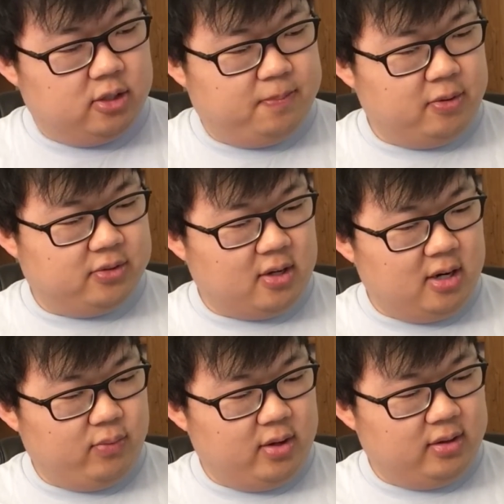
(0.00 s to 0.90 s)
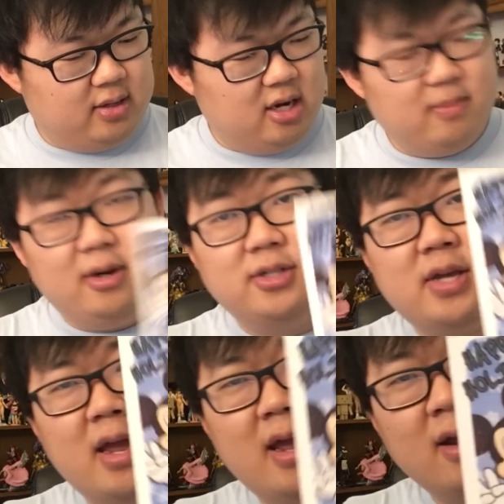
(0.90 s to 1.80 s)
Here's a postcard with the Kingdom Hearts
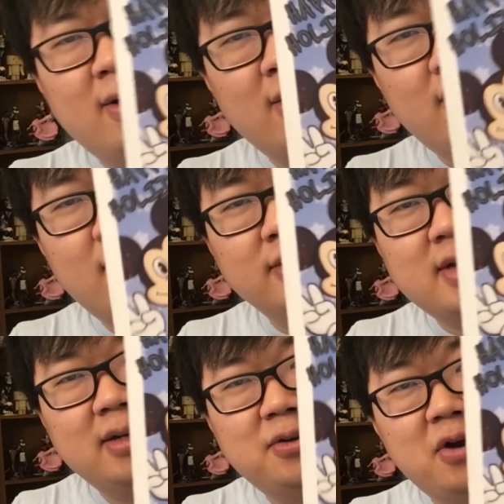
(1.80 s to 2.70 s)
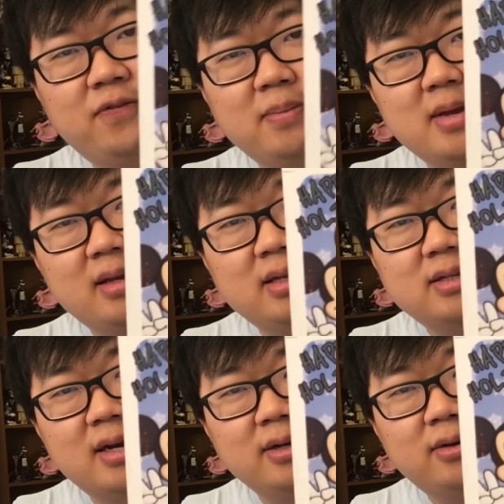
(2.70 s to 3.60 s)
gang. Aww, it's got Goofy, Mickey,
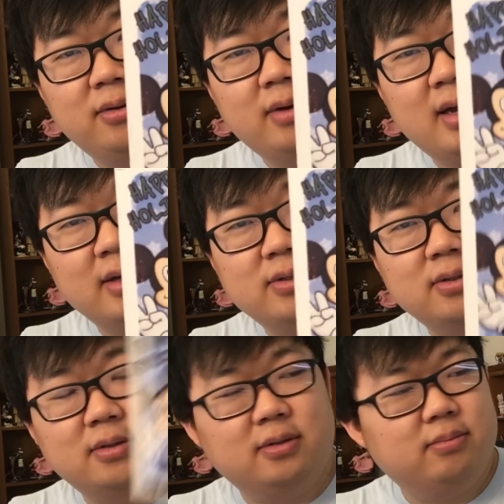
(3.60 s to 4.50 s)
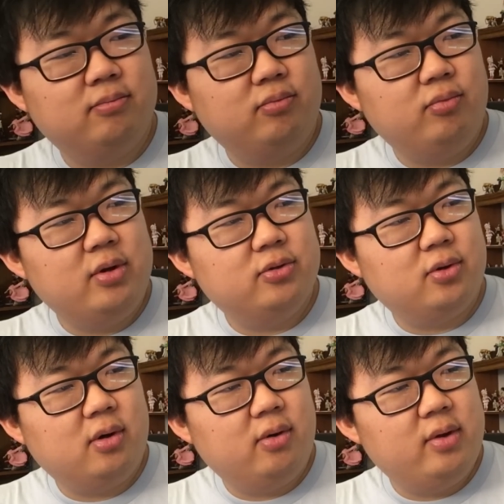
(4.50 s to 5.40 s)
Donald, Axel,
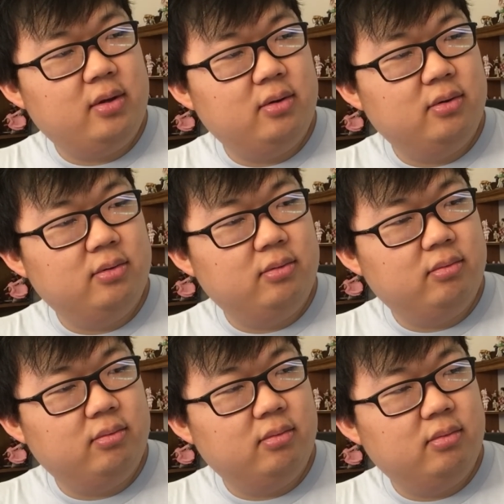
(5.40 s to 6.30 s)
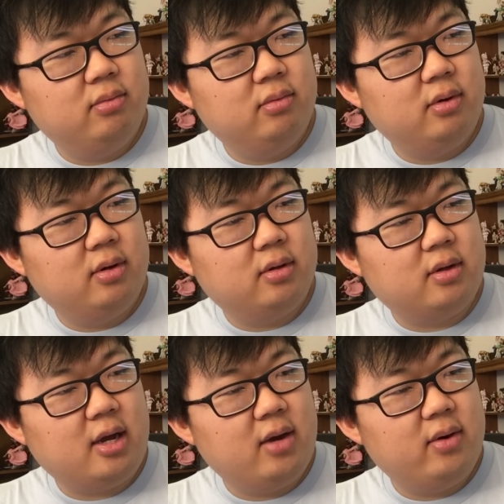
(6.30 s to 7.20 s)
Sora, Riku,
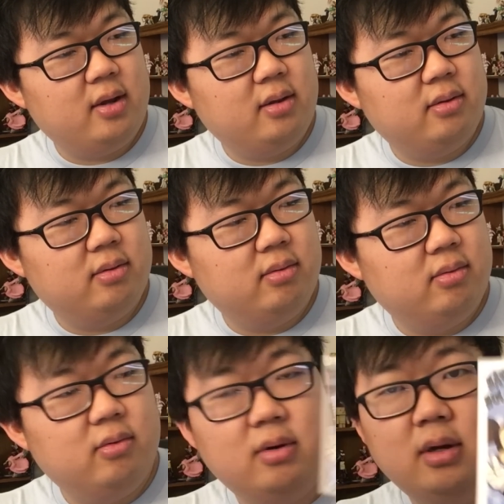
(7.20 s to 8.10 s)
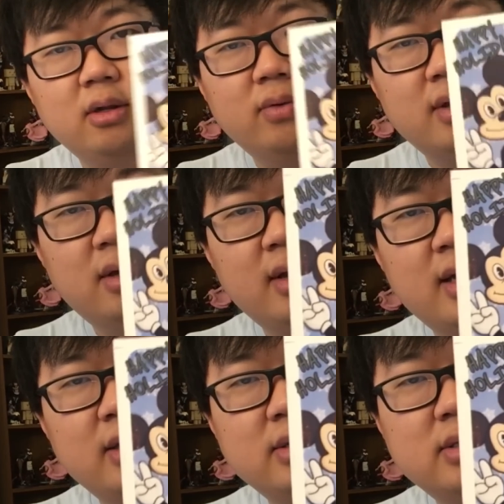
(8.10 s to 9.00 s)
Kairi. I don't know what the hell
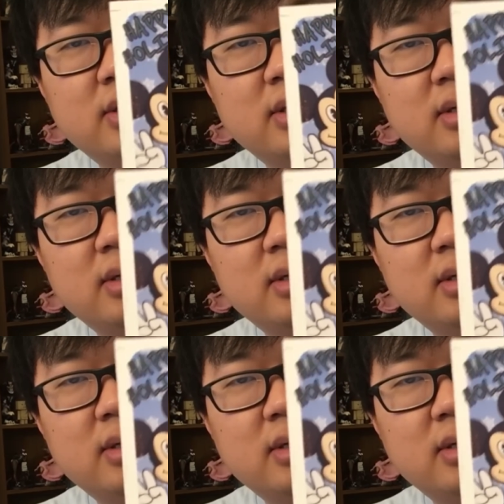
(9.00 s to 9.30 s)
that is.